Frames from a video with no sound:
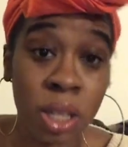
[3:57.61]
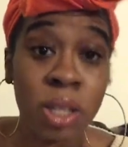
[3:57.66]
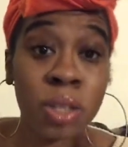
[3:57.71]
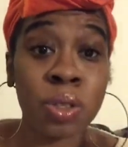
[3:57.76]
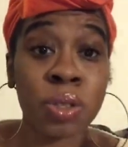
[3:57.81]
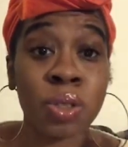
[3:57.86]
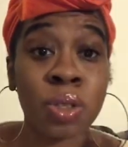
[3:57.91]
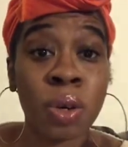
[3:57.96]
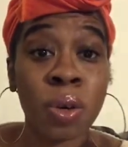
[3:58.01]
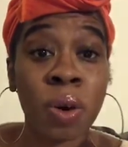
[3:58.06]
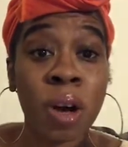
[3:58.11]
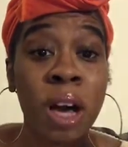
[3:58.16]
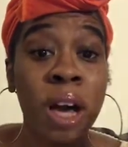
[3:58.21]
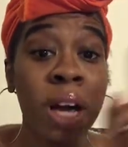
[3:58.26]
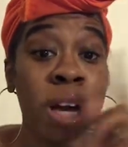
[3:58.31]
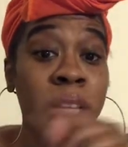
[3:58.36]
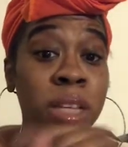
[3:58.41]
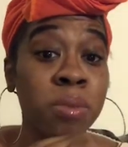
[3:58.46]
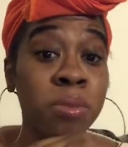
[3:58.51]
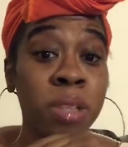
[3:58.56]
So
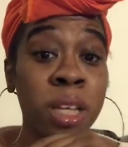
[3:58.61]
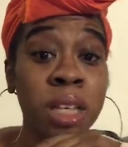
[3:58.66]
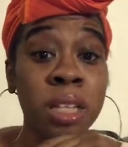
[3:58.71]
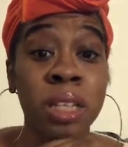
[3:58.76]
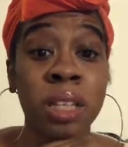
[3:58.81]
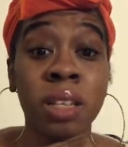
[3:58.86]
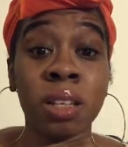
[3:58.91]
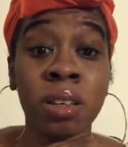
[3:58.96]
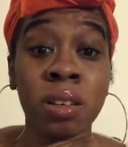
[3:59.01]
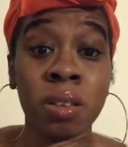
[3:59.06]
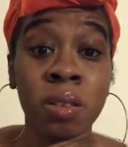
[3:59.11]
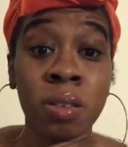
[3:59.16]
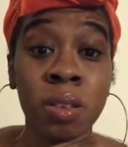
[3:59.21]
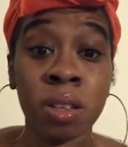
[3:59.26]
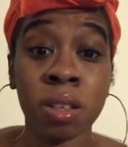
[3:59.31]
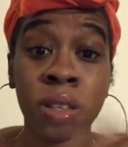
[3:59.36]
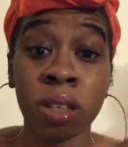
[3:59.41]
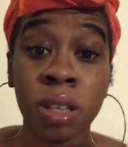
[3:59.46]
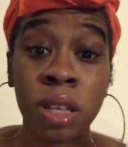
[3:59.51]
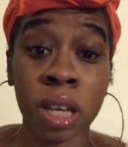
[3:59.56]
I am letting
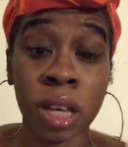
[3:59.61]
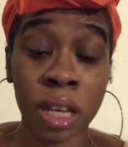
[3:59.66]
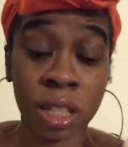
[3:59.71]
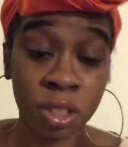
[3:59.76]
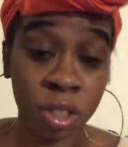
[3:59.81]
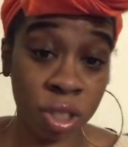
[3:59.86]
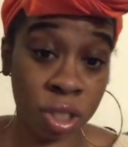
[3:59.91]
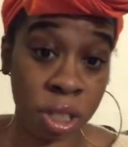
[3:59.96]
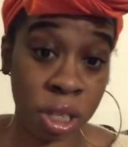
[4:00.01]
AG